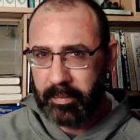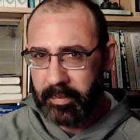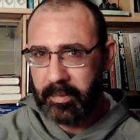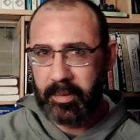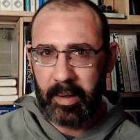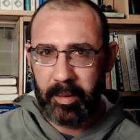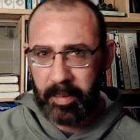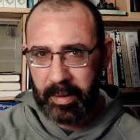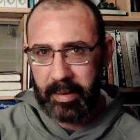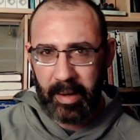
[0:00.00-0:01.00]
trying to
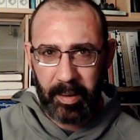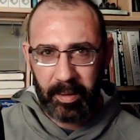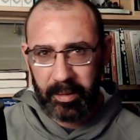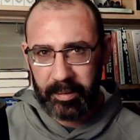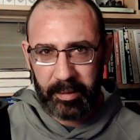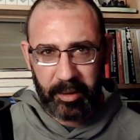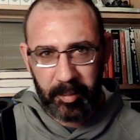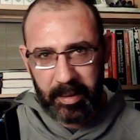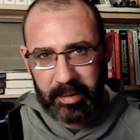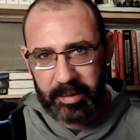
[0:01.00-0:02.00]
bring it down a little
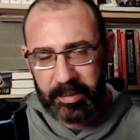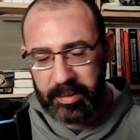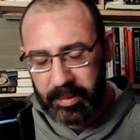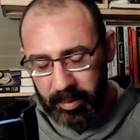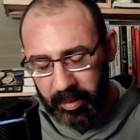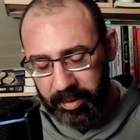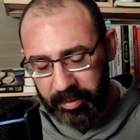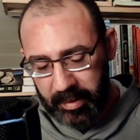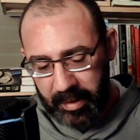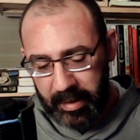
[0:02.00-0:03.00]
bit to 2 or
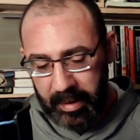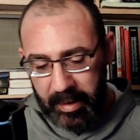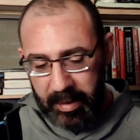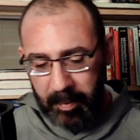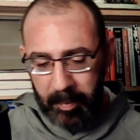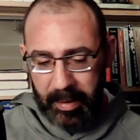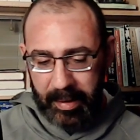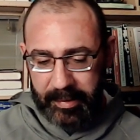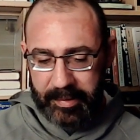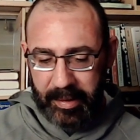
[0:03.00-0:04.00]
3.
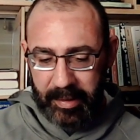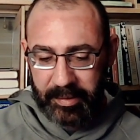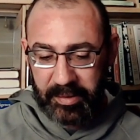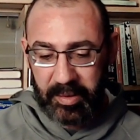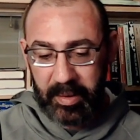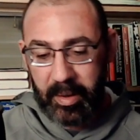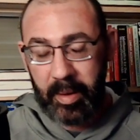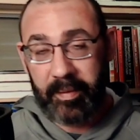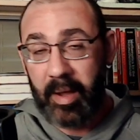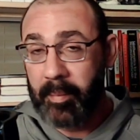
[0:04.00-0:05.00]
But just so you know,
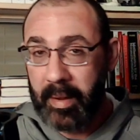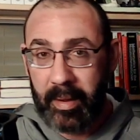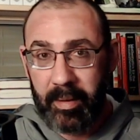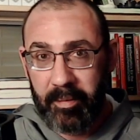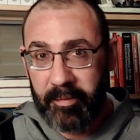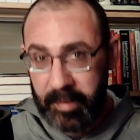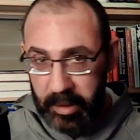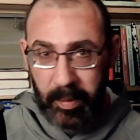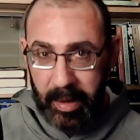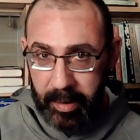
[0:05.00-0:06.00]
I've got my
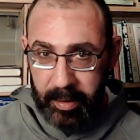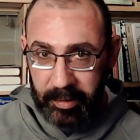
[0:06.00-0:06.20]
video editing